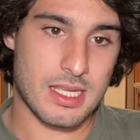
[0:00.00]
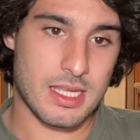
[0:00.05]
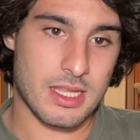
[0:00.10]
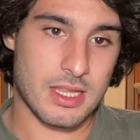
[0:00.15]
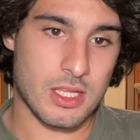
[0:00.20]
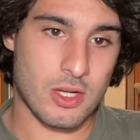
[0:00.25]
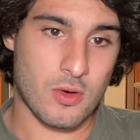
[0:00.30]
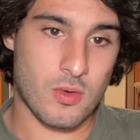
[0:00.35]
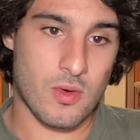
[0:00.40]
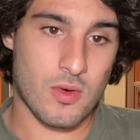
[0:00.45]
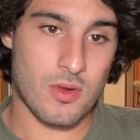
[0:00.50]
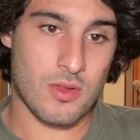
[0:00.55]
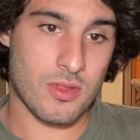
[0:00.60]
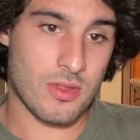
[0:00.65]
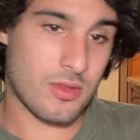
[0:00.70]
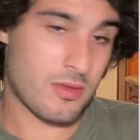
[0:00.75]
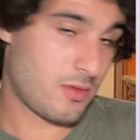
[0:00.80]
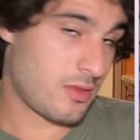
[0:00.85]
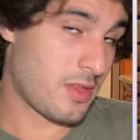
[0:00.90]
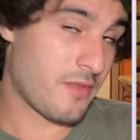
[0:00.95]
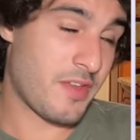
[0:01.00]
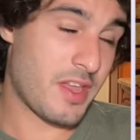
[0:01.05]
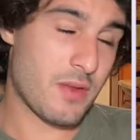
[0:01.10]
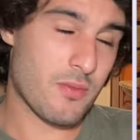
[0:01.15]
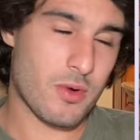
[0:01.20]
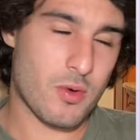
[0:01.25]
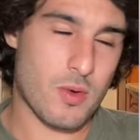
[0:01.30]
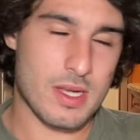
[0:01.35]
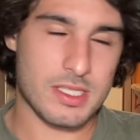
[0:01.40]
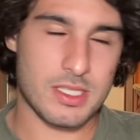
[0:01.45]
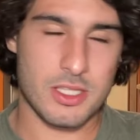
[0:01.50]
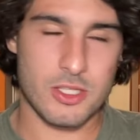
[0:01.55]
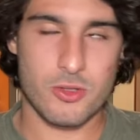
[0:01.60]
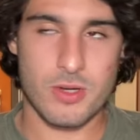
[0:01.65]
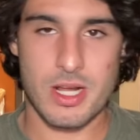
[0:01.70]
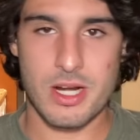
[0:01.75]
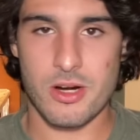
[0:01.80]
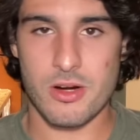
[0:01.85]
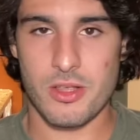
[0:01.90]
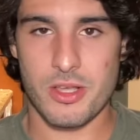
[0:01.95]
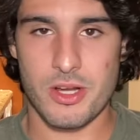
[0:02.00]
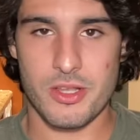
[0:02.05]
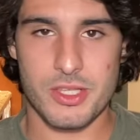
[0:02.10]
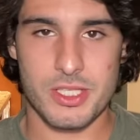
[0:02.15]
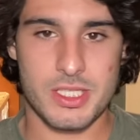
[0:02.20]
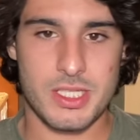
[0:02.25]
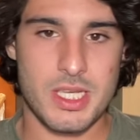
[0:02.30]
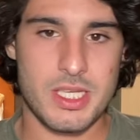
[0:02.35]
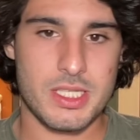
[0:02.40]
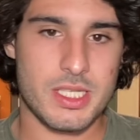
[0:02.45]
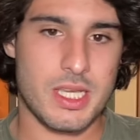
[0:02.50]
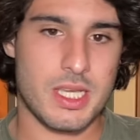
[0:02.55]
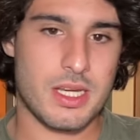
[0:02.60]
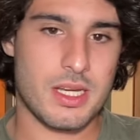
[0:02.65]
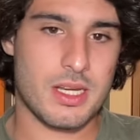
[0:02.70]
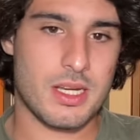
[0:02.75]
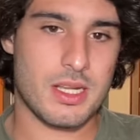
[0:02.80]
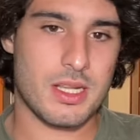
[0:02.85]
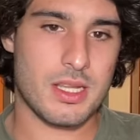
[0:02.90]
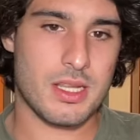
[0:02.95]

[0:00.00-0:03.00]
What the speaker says: LaVine requested the trade earlier in the season,